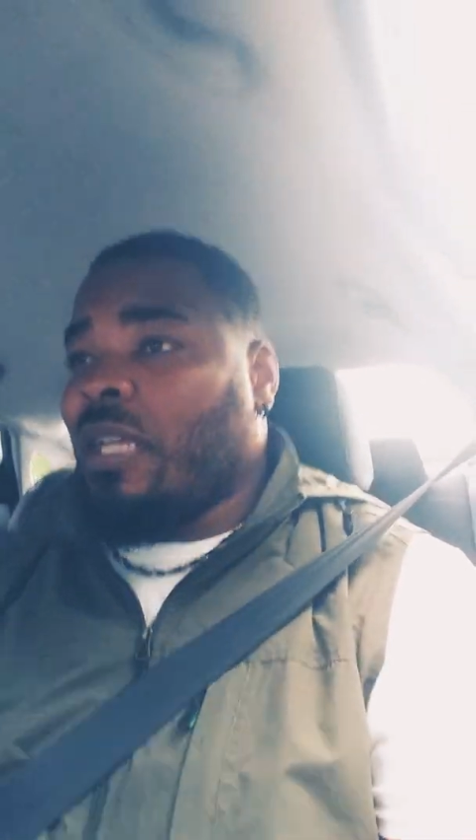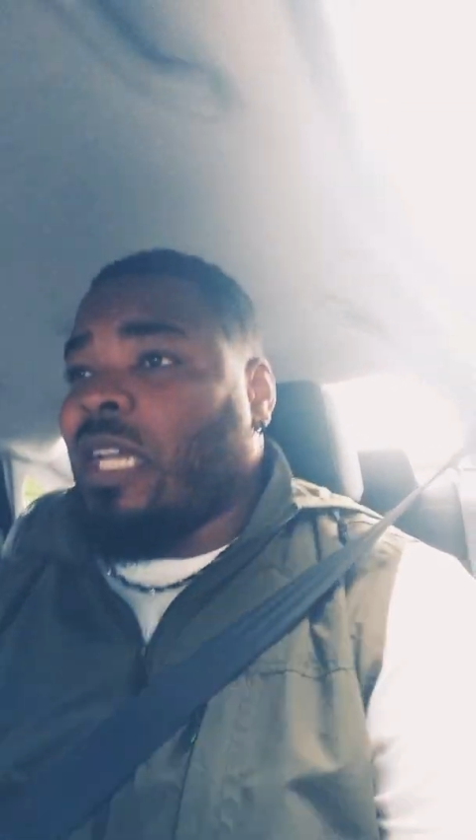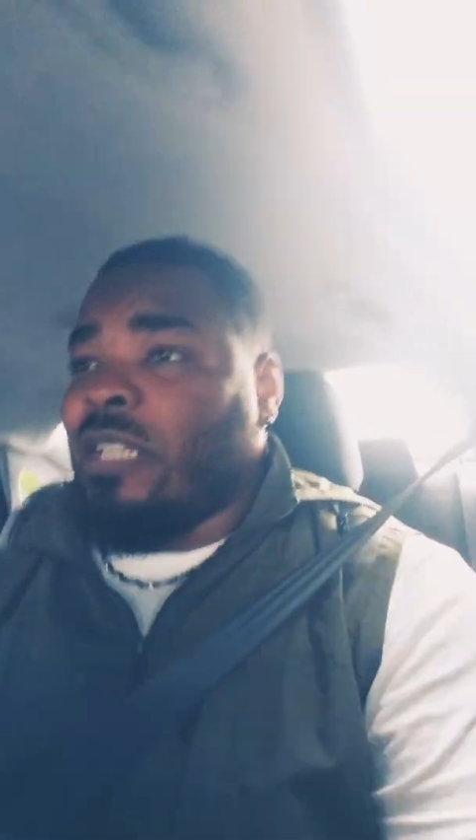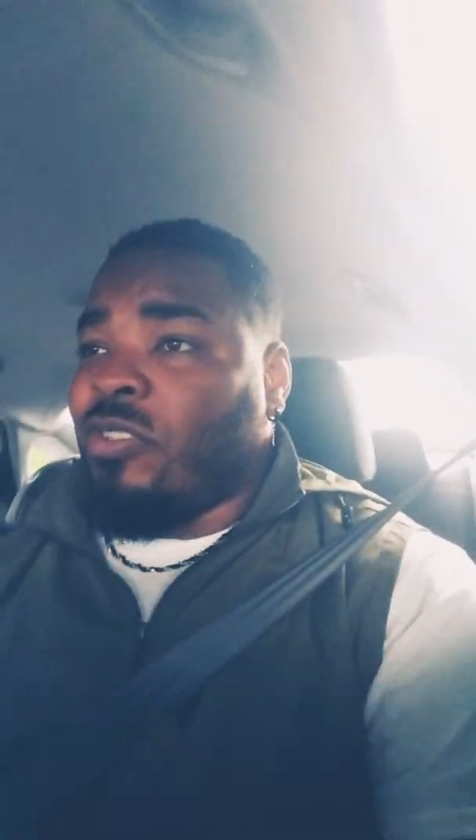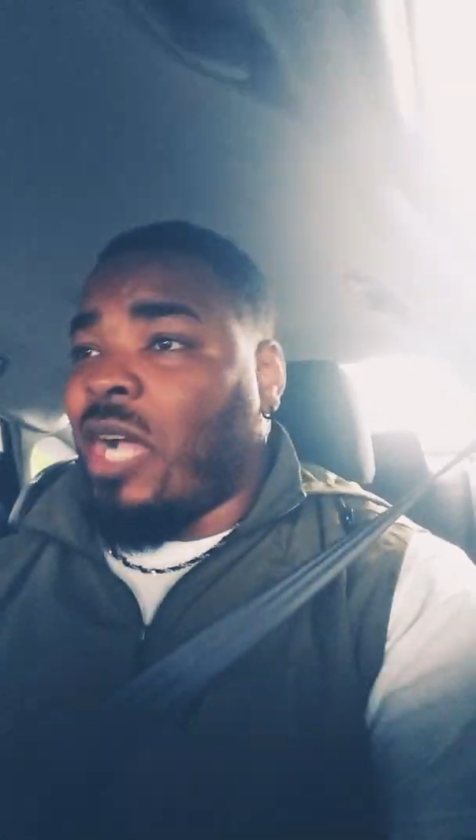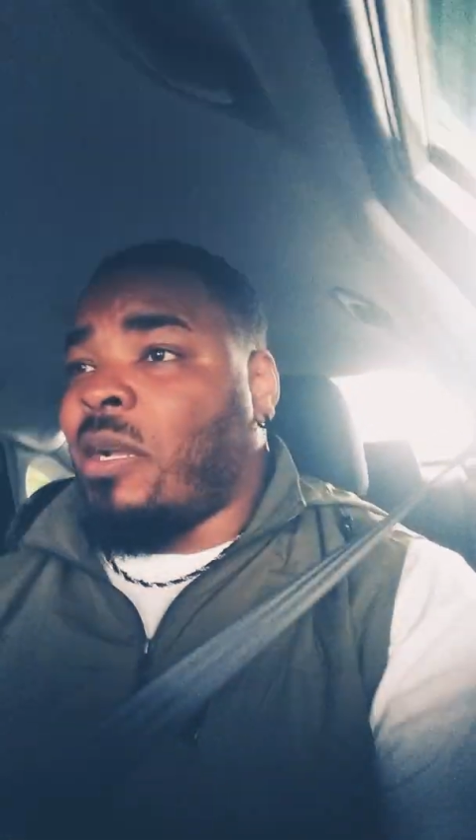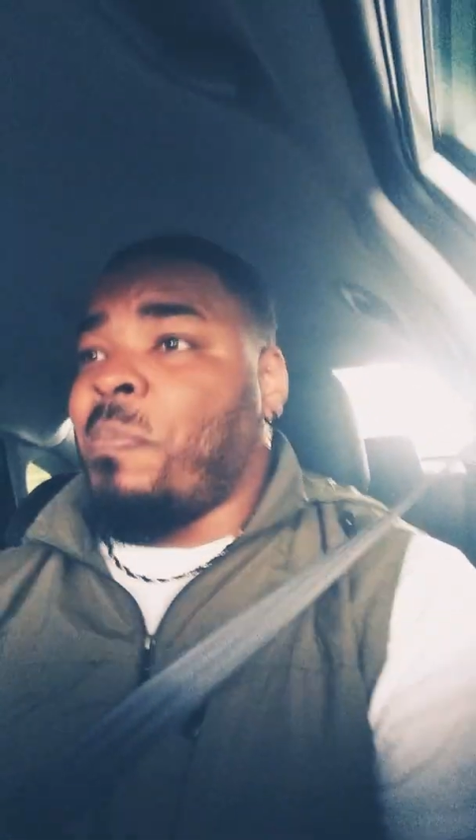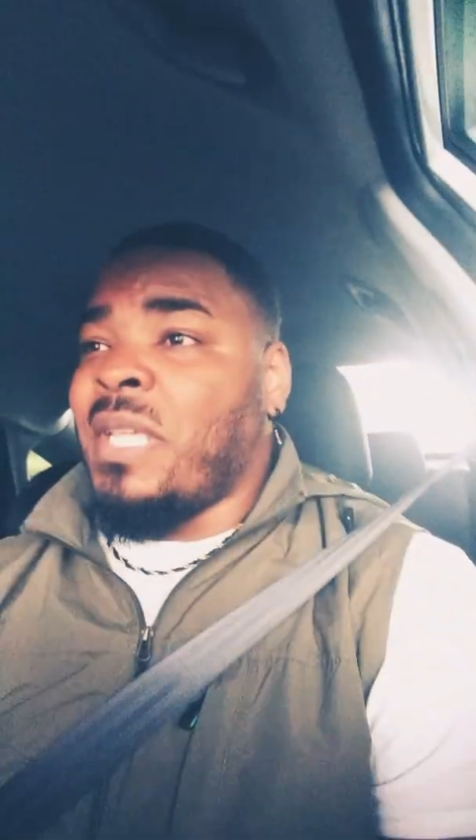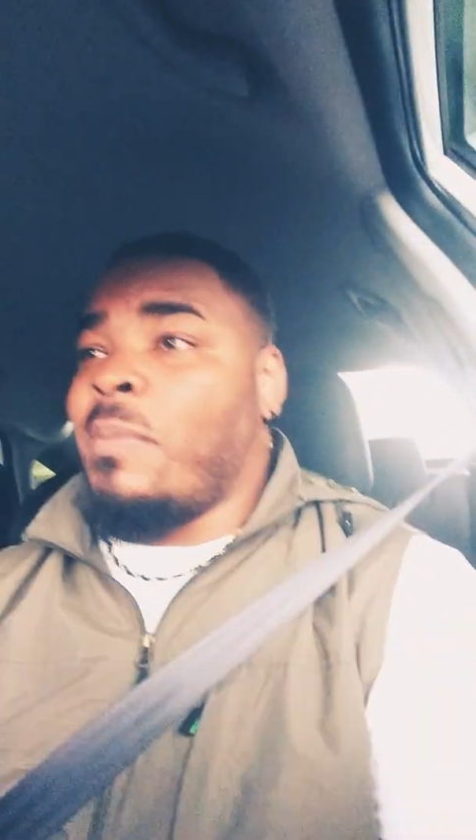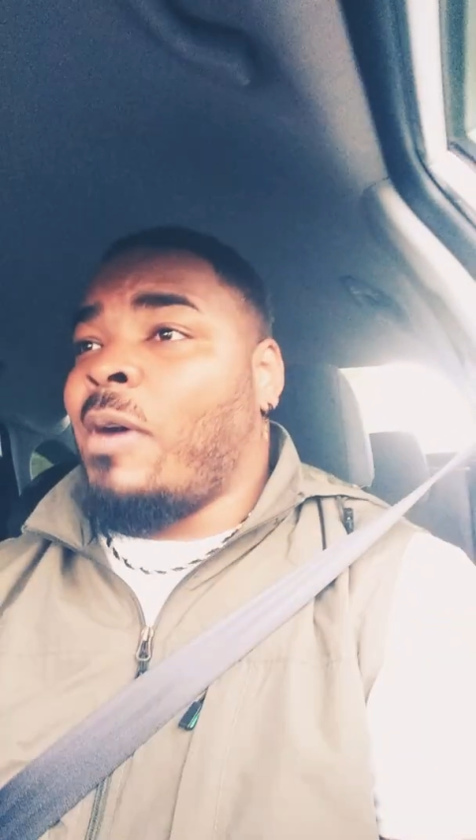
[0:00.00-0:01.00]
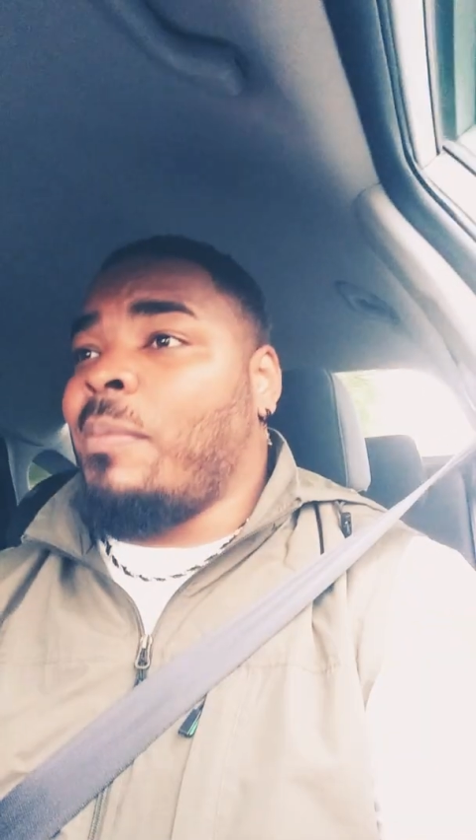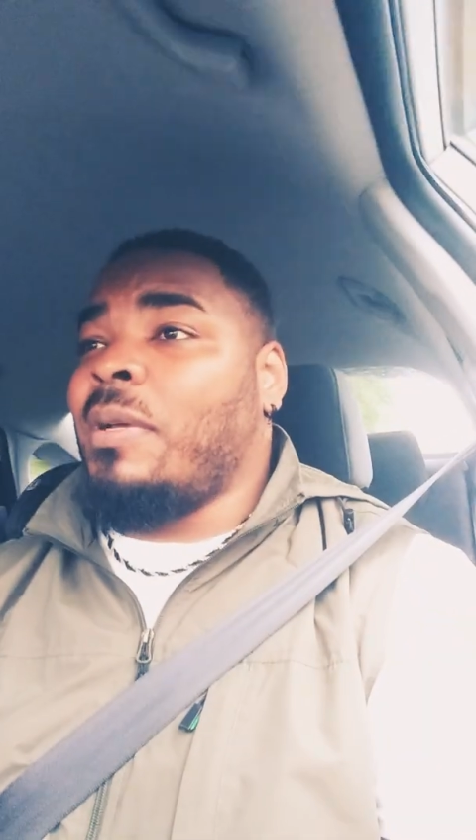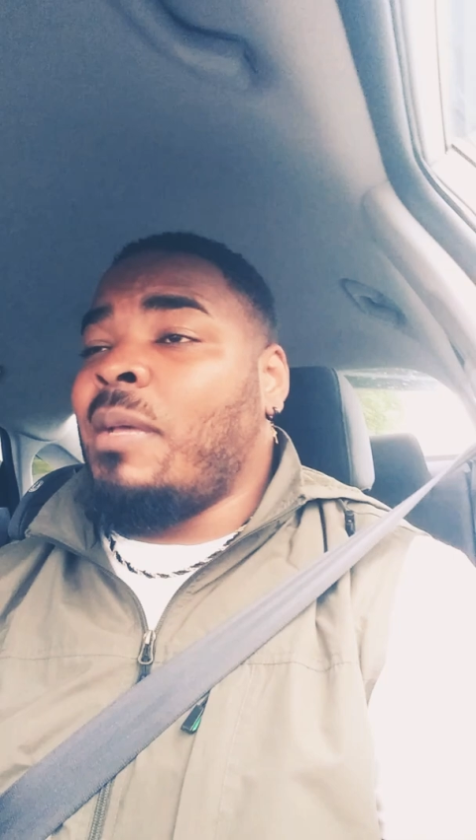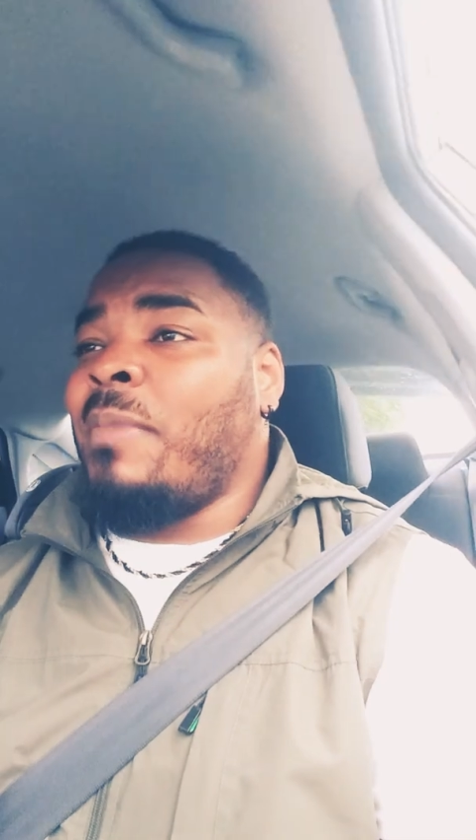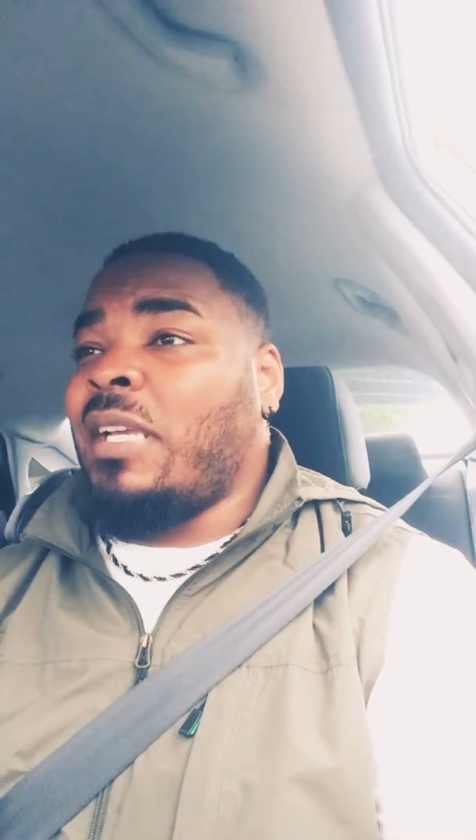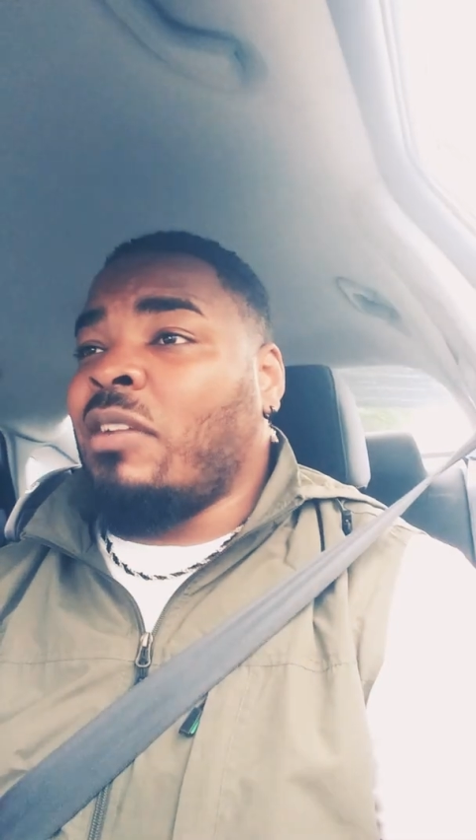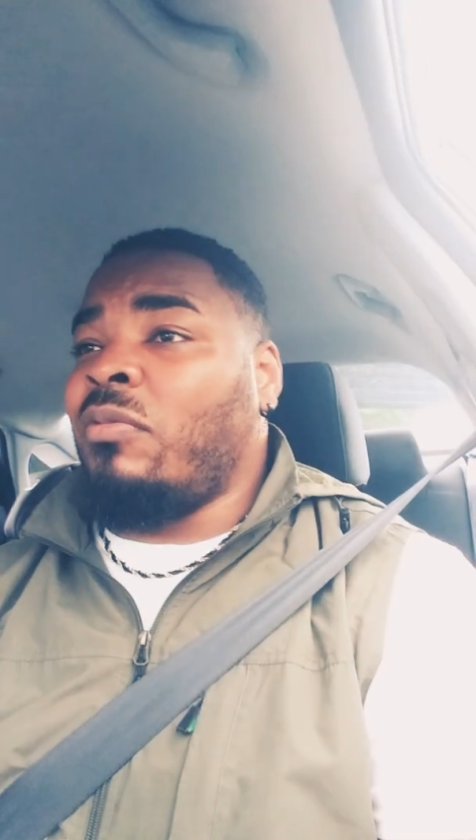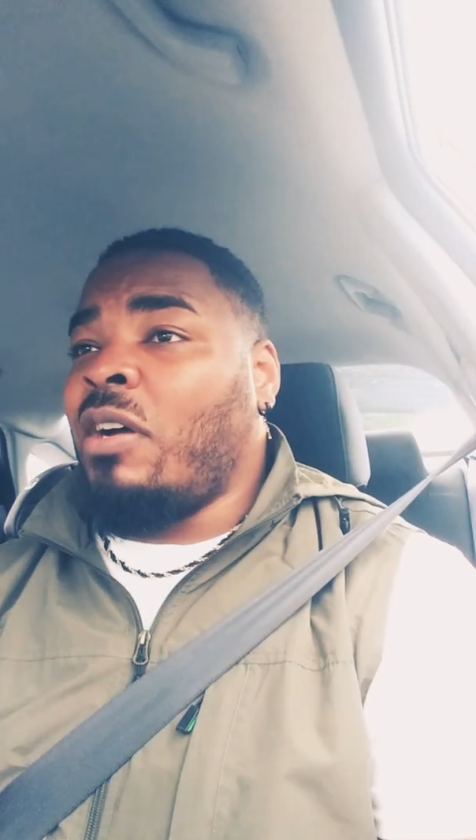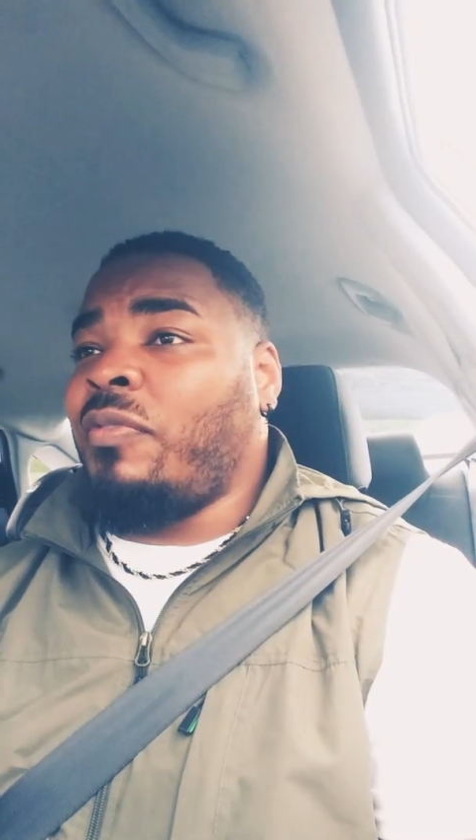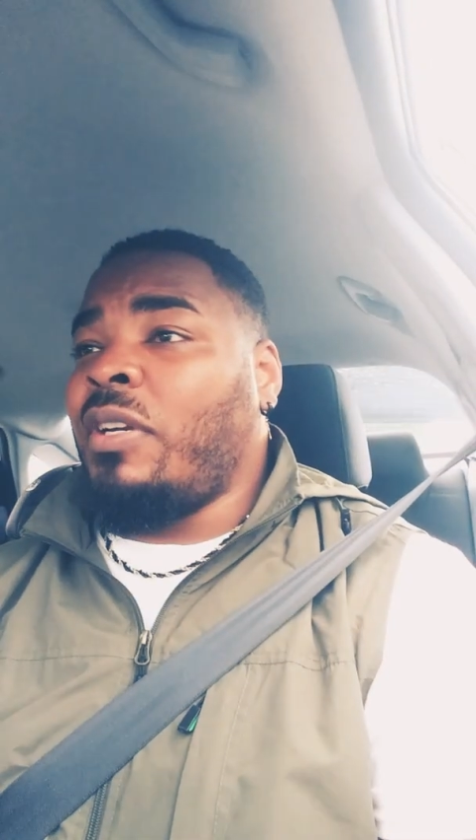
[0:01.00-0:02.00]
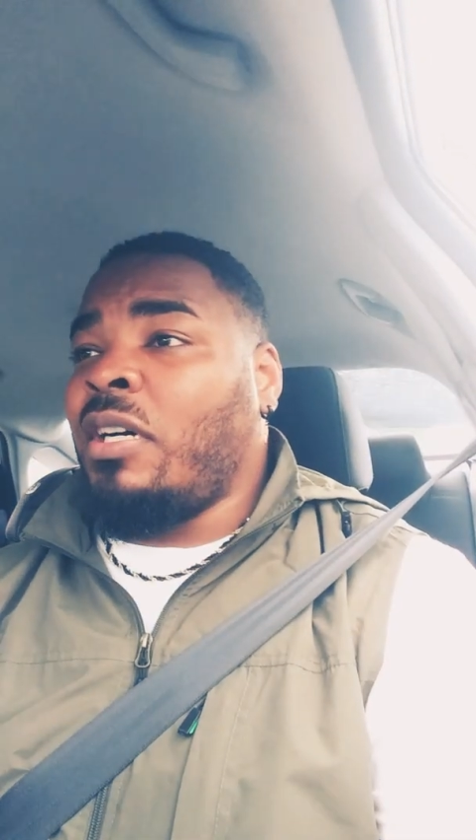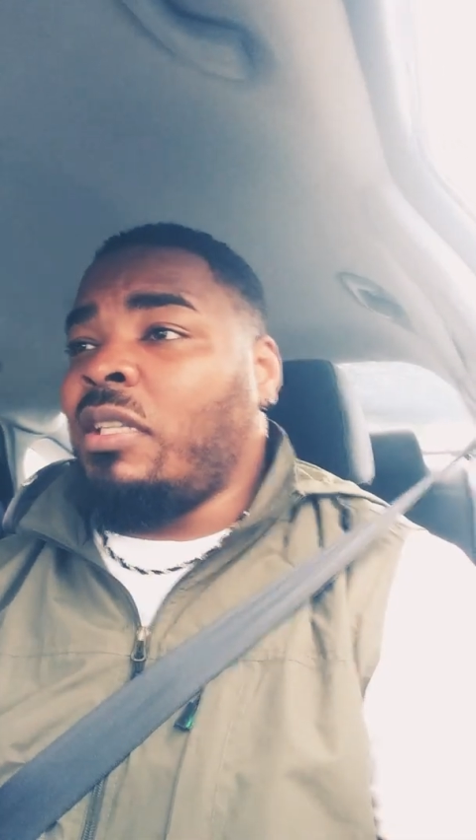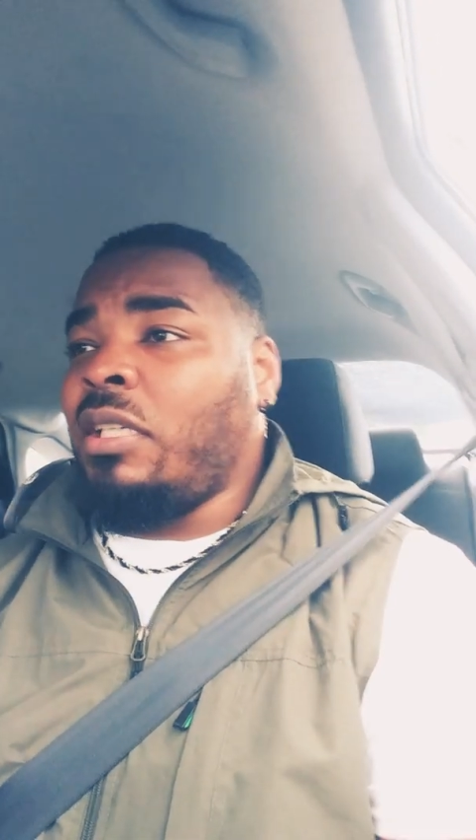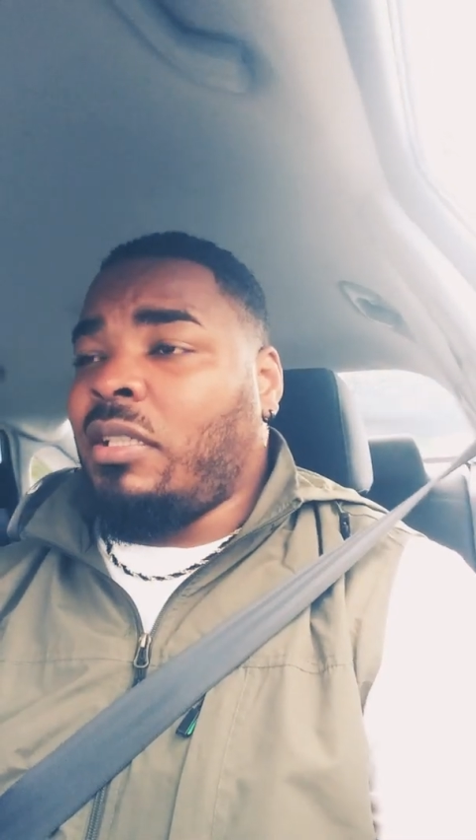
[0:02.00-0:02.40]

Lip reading: and try to beat him up and make it rough and ugly.